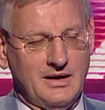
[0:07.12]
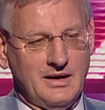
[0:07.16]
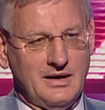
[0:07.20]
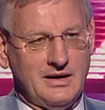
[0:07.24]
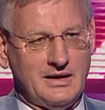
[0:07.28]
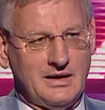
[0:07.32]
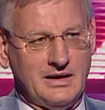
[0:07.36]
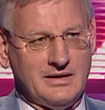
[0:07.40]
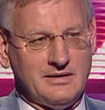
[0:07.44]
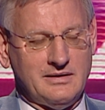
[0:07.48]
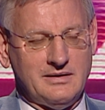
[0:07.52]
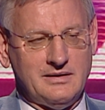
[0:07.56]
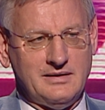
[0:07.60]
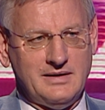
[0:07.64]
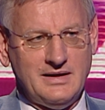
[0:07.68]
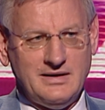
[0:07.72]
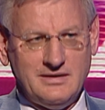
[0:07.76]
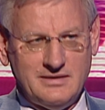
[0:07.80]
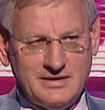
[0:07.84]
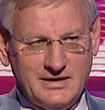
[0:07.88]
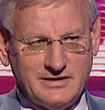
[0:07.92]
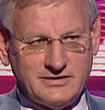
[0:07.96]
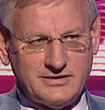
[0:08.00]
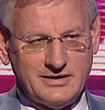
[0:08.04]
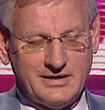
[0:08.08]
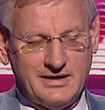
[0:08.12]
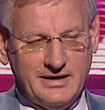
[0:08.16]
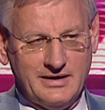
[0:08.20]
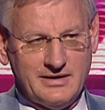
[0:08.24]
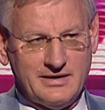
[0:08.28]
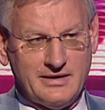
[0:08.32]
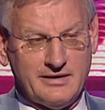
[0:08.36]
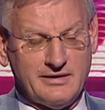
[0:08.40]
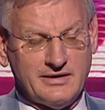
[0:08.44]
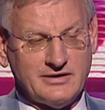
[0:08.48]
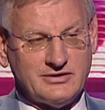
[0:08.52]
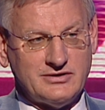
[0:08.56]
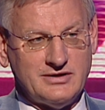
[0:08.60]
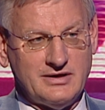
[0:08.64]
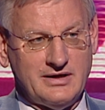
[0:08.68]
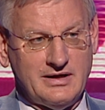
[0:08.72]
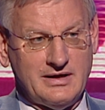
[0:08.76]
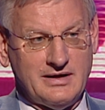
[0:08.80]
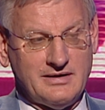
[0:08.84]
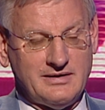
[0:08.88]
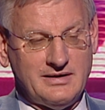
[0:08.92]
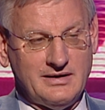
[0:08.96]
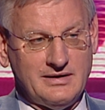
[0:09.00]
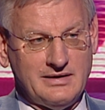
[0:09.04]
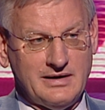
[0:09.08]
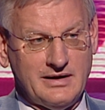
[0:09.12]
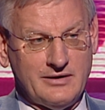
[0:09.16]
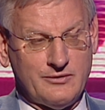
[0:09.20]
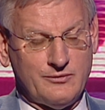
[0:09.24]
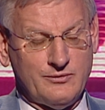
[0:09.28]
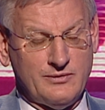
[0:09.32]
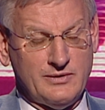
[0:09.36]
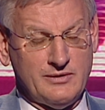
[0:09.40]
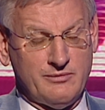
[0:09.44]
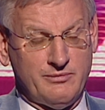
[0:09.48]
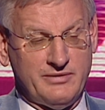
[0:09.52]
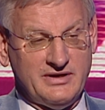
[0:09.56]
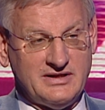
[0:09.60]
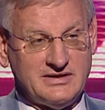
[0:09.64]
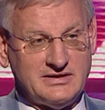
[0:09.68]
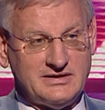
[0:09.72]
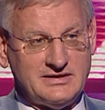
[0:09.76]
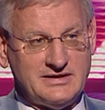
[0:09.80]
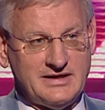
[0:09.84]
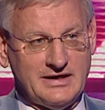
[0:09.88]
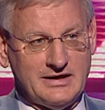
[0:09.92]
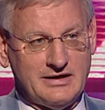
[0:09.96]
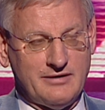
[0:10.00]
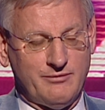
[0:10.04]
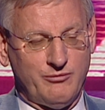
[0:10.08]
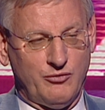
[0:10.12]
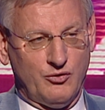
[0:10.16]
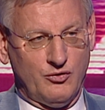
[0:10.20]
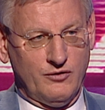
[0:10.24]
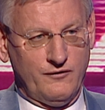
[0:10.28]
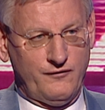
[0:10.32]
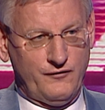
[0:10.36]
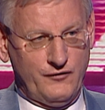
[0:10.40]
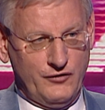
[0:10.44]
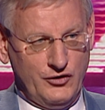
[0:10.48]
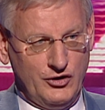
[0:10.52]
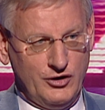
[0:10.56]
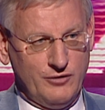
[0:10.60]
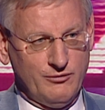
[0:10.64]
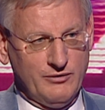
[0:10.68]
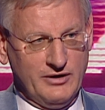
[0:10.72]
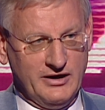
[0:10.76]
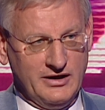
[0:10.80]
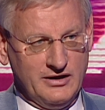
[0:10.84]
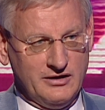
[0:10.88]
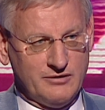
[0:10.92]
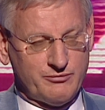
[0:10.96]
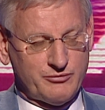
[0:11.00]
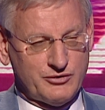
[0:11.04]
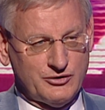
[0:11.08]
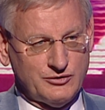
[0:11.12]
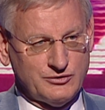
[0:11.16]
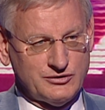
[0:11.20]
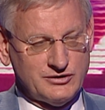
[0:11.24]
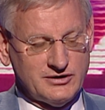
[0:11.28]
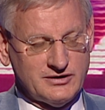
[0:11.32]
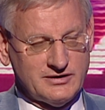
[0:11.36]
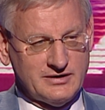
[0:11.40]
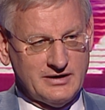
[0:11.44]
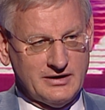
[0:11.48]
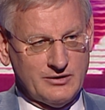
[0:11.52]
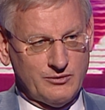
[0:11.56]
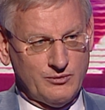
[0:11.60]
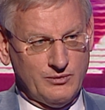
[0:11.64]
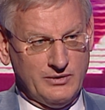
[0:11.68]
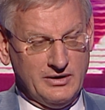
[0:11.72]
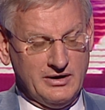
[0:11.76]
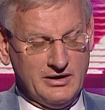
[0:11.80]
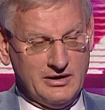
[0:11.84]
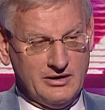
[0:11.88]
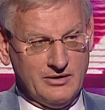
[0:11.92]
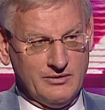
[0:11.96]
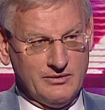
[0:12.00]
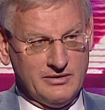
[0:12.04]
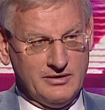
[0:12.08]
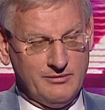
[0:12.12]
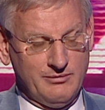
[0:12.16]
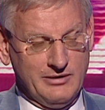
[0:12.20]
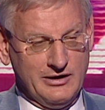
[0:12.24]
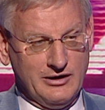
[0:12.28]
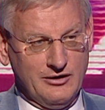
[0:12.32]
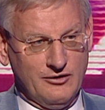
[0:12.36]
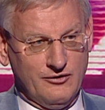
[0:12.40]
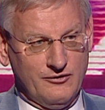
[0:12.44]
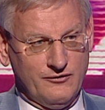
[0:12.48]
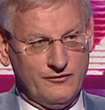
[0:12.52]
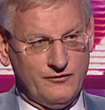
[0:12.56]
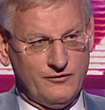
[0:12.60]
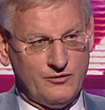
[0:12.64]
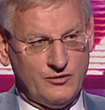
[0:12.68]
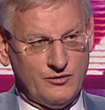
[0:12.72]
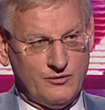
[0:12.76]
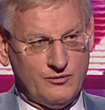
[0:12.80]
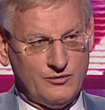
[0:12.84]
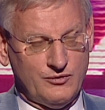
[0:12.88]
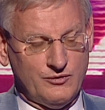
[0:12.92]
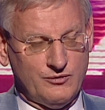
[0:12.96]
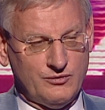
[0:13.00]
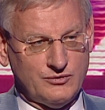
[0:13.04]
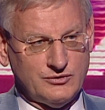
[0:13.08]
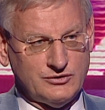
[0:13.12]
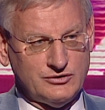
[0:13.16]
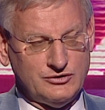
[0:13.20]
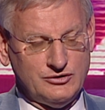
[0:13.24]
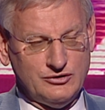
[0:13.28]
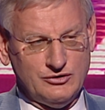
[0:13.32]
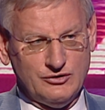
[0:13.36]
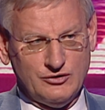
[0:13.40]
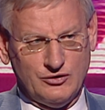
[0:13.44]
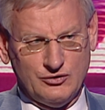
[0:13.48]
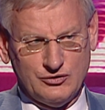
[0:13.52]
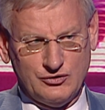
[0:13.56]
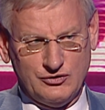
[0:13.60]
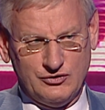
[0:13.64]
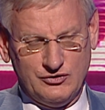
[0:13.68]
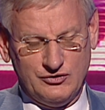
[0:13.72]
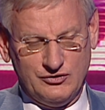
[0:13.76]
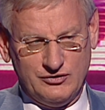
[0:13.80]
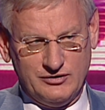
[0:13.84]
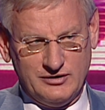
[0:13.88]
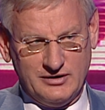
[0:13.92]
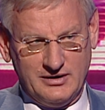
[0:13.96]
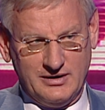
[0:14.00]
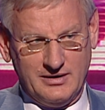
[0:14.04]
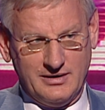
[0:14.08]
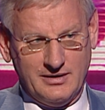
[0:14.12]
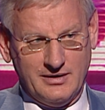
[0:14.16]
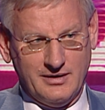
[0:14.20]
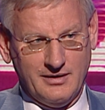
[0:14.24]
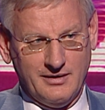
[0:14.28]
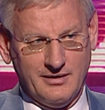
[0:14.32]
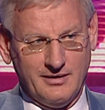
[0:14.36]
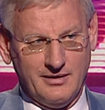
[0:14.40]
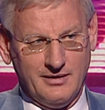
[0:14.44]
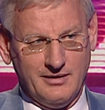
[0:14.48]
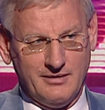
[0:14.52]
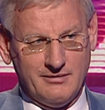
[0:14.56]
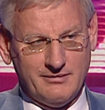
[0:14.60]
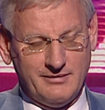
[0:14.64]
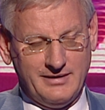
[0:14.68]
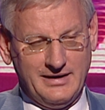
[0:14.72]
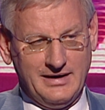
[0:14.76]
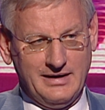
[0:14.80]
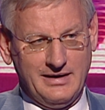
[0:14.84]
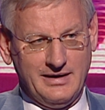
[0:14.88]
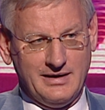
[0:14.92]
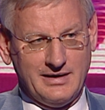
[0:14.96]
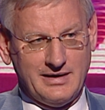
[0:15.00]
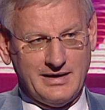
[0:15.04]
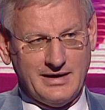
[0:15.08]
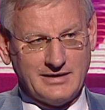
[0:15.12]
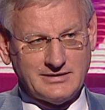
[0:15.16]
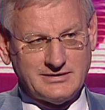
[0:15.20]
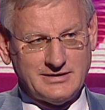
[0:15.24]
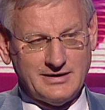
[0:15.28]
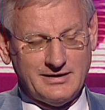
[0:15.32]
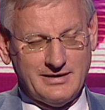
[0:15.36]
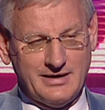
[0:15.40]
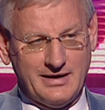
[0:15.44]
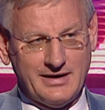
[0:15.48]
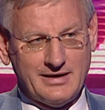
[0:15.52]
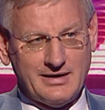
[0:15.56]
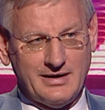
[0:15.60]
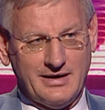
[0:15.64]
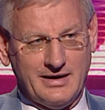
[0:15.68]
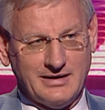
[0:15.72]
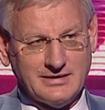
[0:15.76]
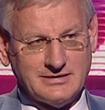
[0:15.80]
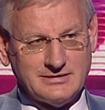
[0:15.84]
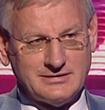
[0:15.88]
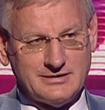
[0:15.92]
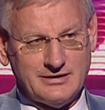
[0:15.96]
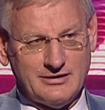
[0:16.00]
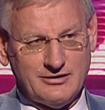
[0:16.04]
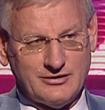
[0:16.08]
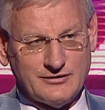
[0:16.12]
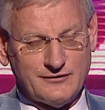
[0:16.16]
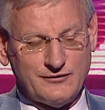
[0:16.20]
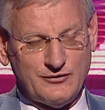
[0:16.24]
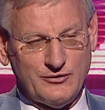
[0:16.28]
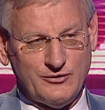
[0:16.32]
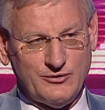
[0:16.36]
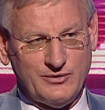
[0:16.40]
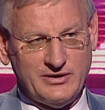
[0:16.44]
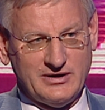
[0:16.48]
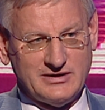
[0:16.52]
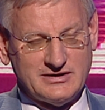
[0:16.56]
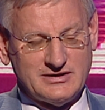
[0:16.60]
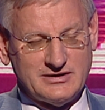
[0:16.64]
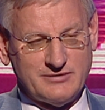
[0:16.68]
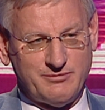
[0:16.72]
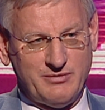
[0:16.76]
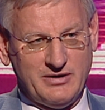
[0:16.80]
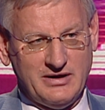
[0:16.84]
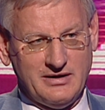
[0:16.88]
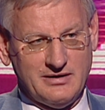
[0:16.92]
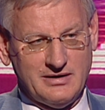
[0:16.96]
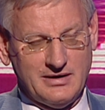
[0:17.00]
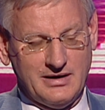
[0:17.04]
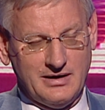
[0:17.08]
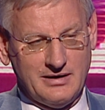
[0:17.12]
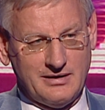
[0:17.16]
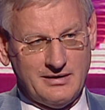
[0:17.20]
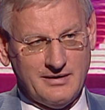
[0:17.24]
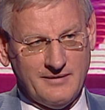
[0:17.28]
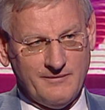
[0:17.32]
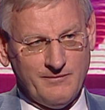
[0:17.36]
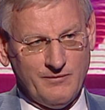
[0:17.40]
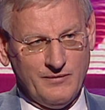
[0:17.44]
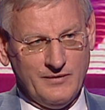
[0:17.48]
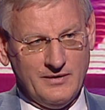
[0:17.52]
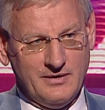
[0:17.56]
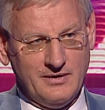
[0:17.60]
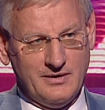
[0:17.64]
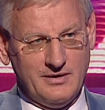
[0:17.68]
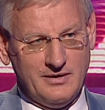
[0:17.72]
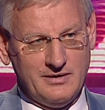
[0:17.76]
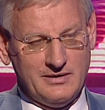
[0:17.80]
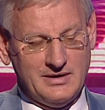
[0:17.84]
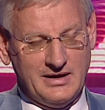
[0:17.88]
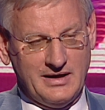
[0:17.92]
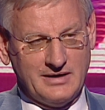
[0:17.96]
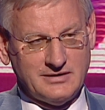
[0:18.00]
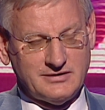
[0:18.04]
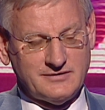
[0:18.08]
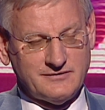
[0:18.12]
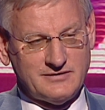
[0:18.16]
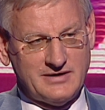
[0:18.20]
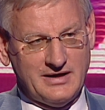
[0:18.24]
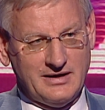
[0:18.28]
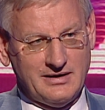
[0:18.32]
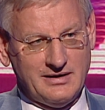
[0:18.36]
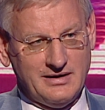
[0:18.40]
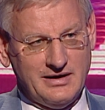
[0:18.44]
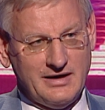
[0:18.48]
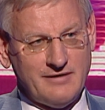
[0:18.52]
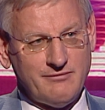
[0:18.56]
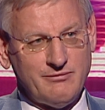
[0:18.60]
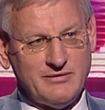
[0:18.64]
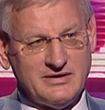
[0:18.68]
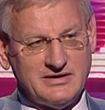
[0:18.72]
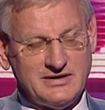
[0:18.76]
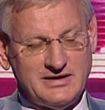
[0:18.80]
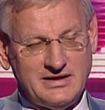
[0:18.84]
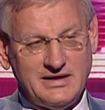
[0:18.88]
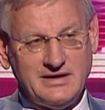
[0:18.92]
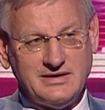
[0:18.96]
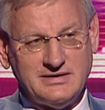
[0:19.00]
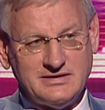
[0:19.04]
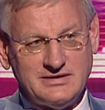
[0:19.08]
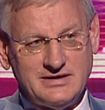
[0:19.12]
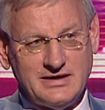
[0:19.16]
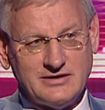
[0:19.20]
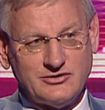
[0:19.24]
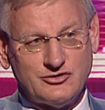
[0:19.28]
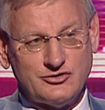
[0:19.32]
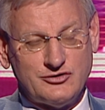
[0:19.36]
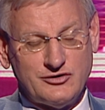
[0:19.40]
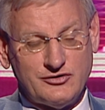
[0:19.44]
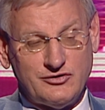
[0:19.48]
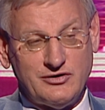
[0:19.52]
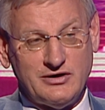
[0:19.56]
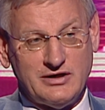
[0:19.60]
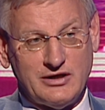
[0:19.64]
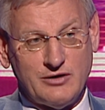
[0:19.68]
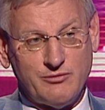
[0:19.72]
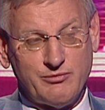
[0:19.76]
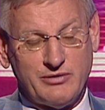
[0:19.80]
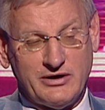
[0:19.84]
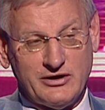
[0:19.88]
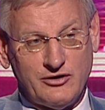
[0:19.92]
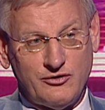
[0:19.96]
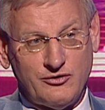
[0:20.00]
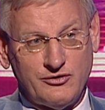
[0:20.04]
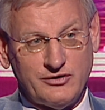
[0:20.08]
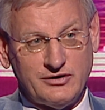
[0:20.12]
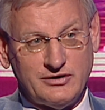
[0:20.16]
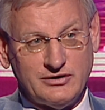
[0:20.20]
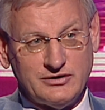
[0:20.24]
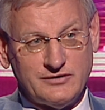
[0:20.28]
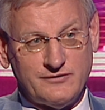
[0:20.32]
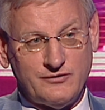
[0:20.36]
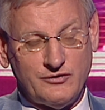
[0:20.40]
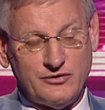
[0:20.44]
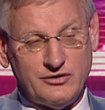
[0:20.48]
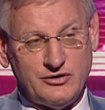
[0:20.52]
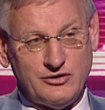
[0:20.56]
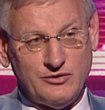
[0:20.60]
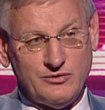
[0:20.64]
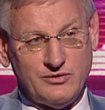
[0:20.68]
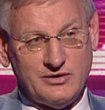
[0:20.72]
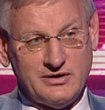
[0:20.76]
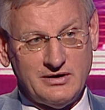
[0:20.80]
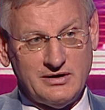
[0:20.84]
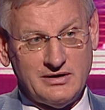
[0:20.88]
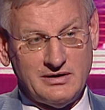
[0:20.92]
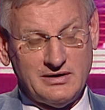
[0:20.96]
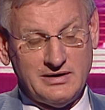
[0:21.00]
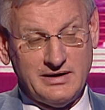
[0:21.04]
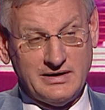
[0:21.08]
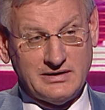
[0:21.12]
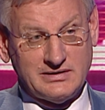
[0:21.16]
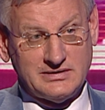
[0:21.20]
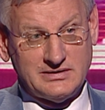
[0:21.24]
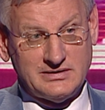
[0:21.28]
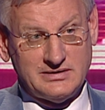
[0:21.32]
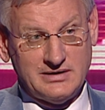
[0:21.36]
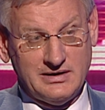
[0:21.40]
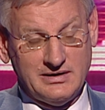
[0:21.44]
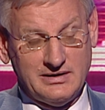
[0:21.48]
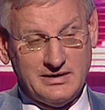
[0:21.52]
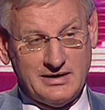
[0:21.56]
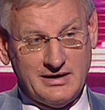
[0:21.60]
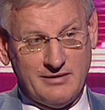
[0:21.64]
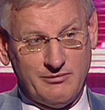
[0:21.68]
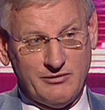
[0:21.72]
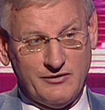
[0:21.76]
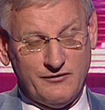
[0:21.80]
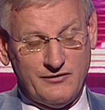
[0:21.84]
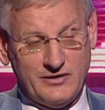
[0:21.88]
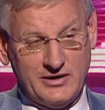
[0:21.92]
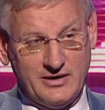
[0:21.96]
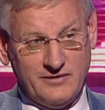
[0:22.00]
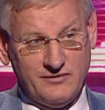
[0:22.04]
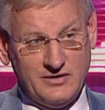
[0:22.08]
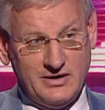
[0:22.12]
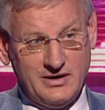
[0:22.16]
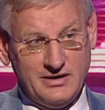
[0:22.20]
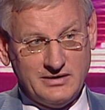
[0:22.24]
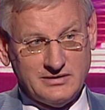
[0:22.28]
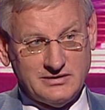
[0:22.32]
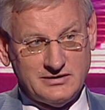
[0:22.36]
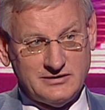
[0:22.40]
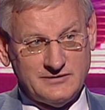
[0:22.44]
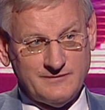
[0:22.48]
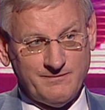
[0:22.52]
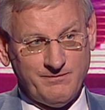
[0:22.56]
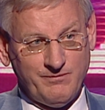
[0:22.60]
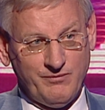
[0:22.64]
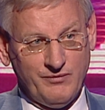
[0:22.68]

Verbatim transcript: I think there's a clear direction, and I think that will be set more firmly in the process that we're now in the middle of. What was not uh, really catching the headlines the last few weeks has been that the heads of state and government did set strategic priorities for the union in the next in the coming five years.